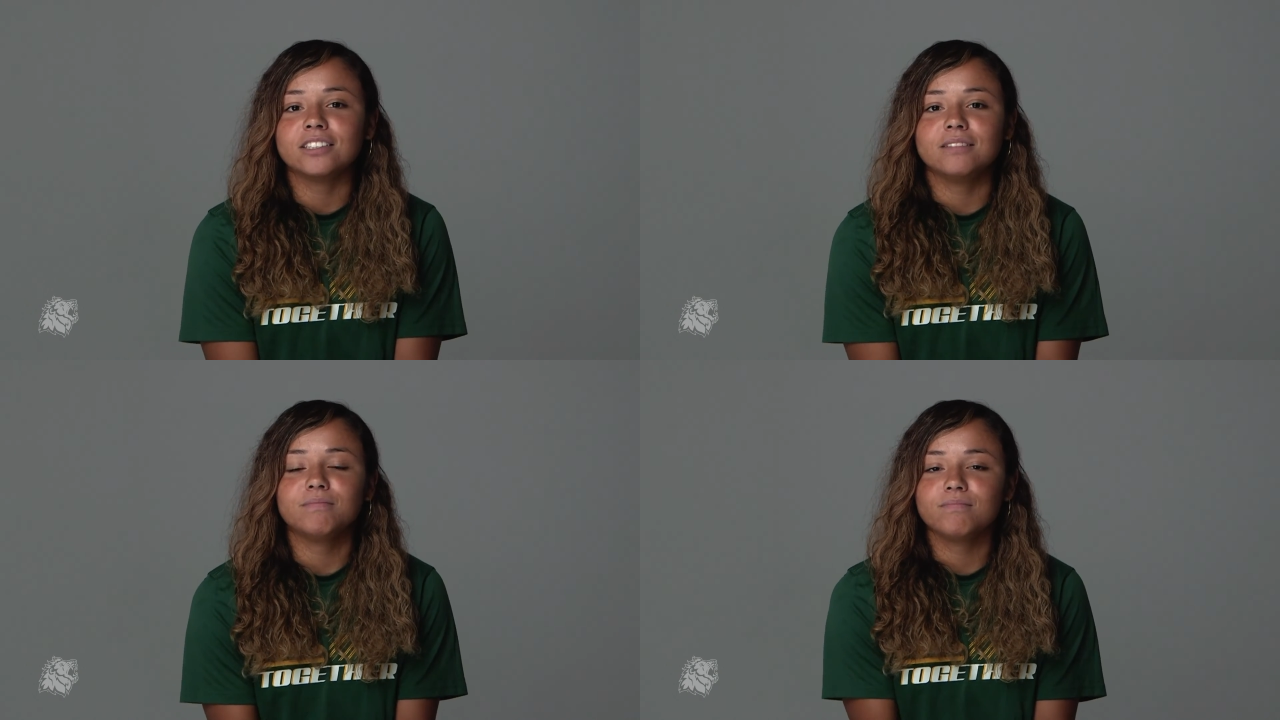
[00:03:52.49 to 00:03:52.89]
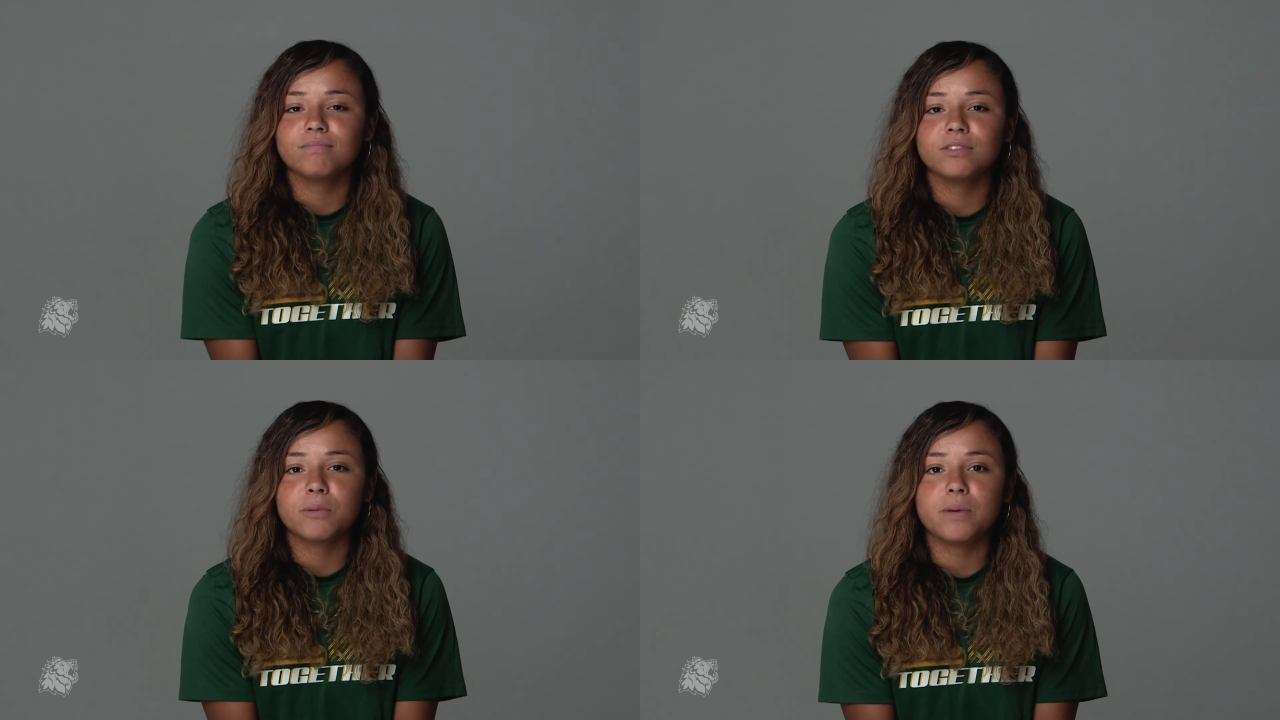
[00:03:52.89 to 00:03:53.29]
Just
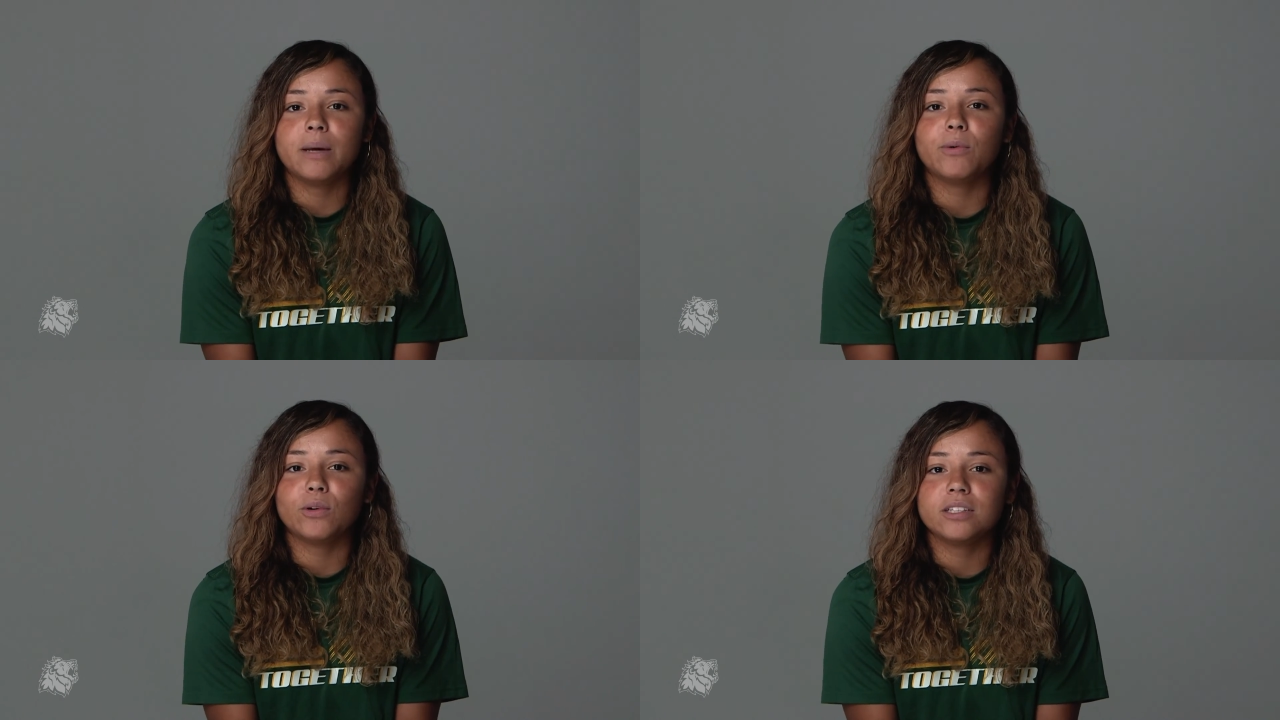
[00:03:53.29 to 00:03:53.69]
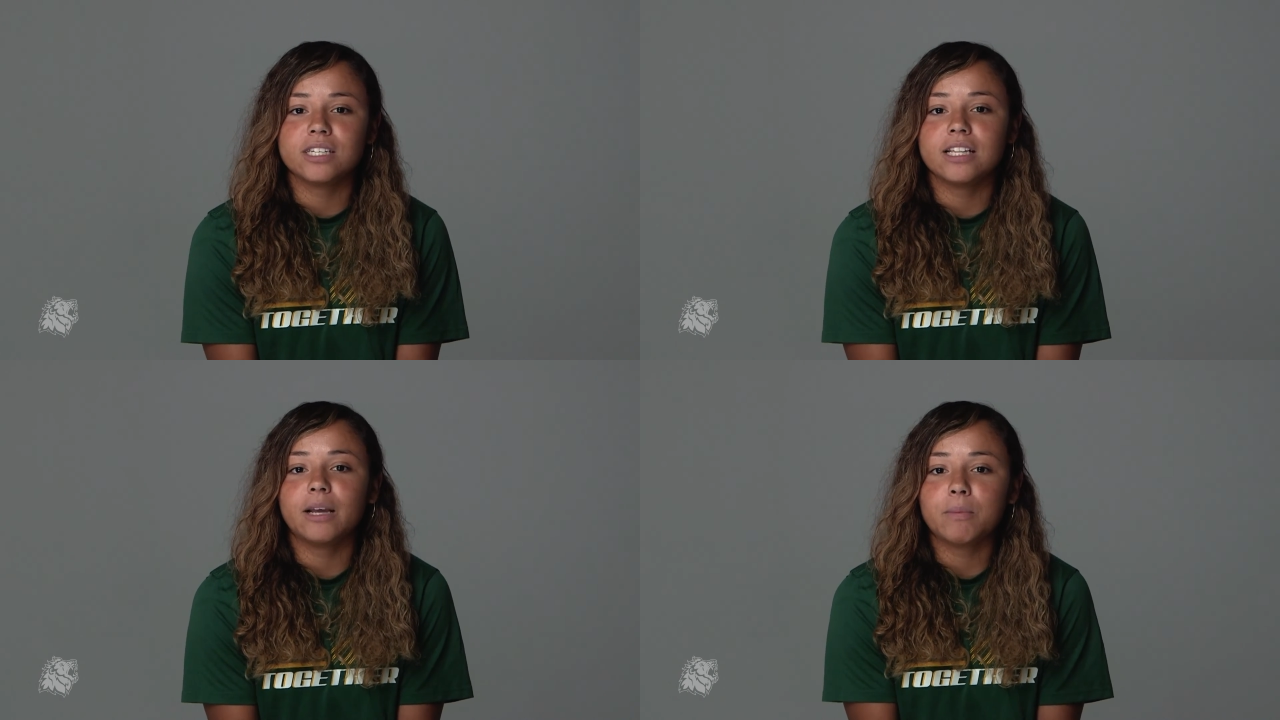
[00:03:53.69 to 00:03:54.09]
to be able to
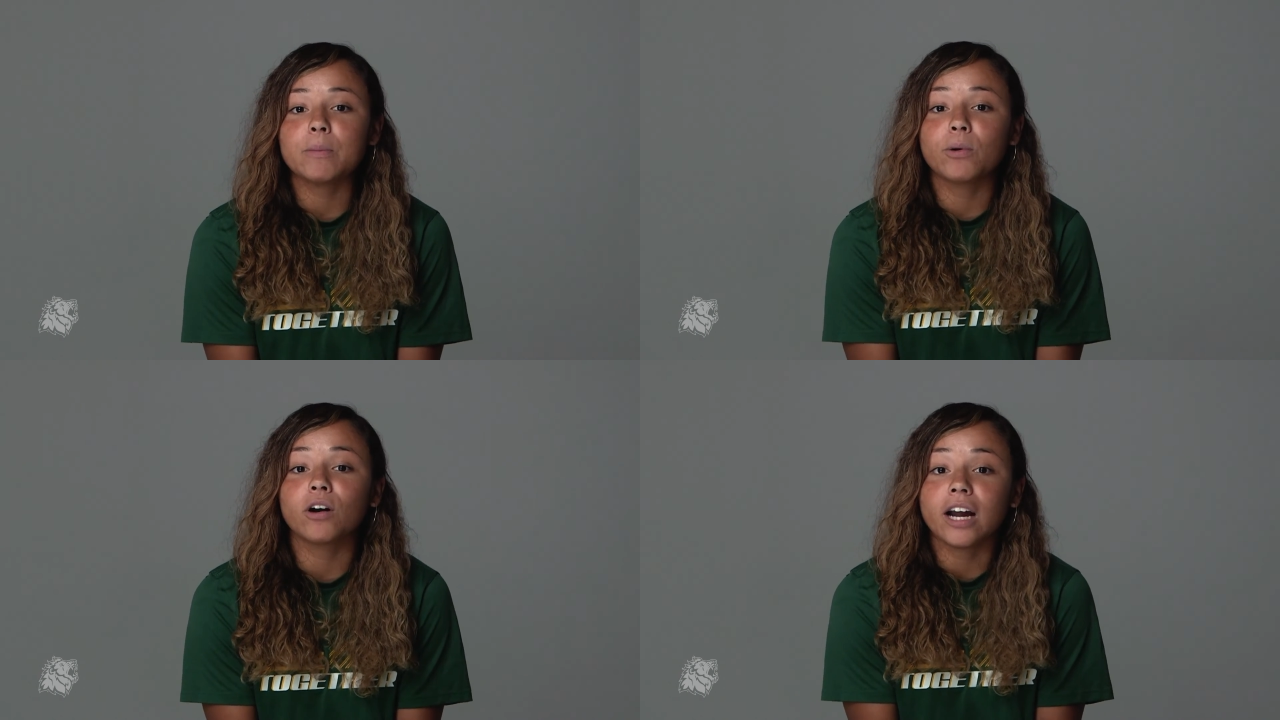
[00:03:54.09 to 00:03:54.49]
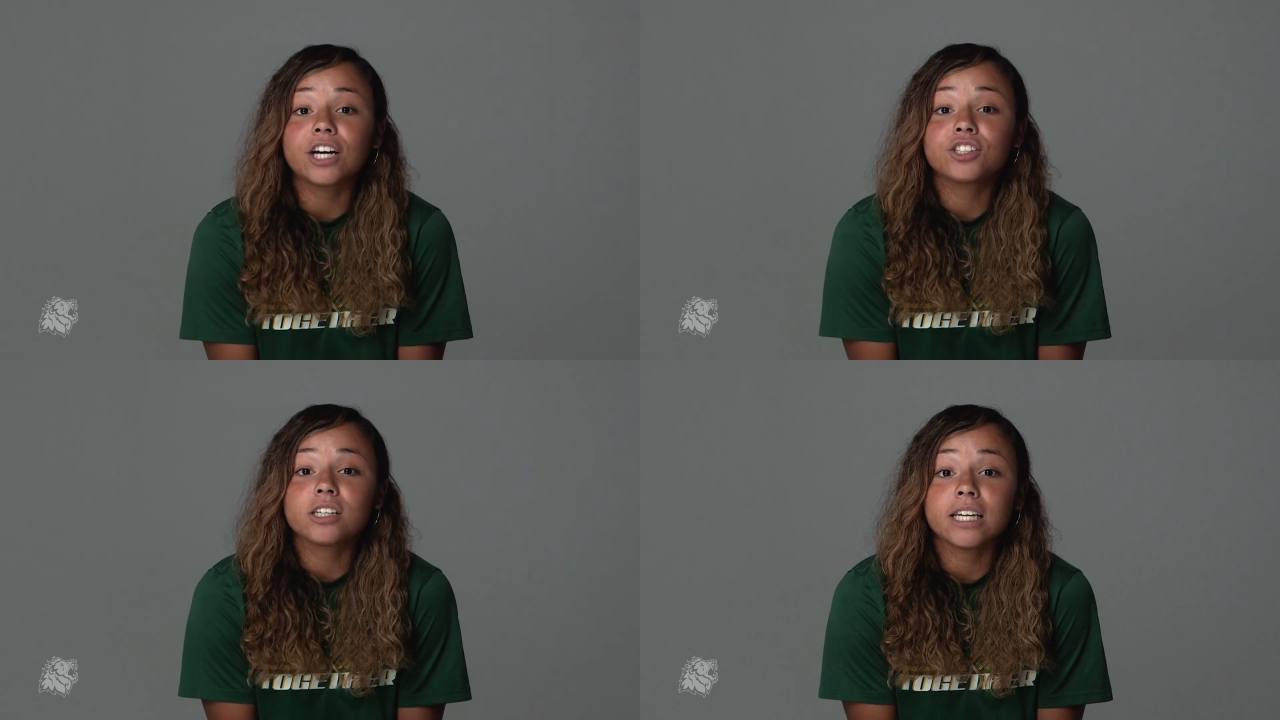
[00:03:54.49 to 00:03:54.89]
see like people are
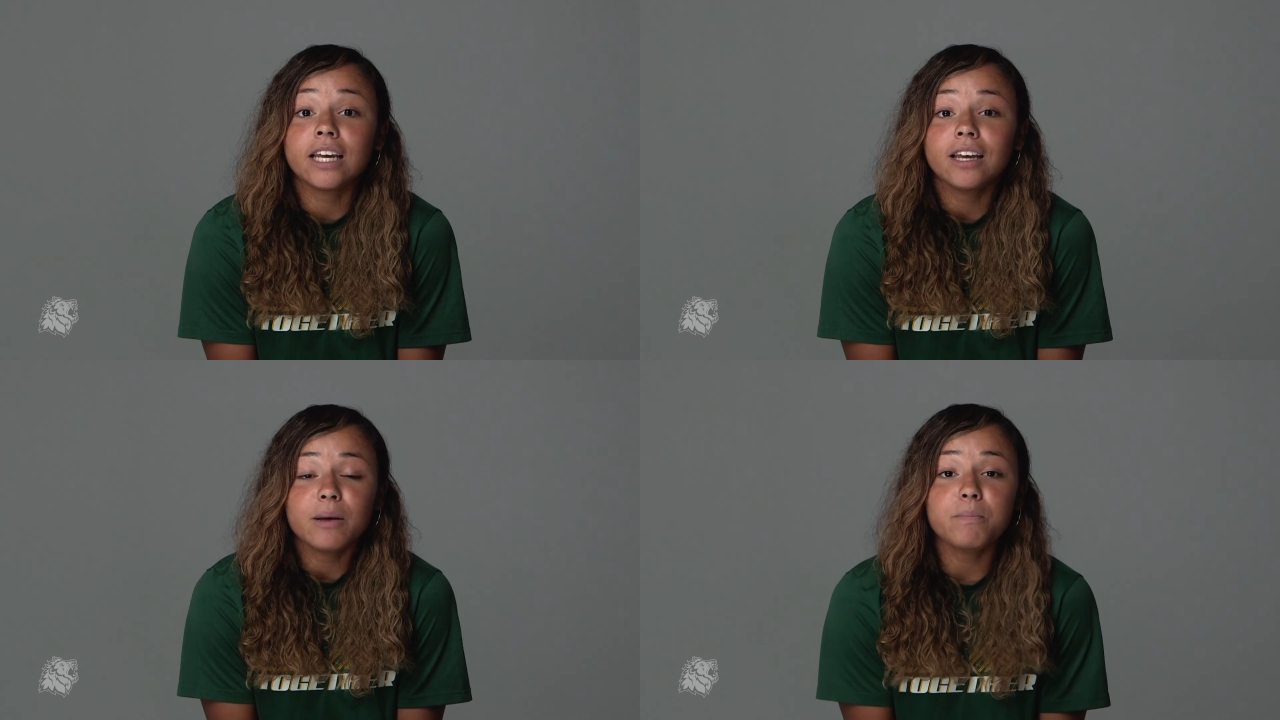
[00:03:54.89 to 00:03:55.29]
actually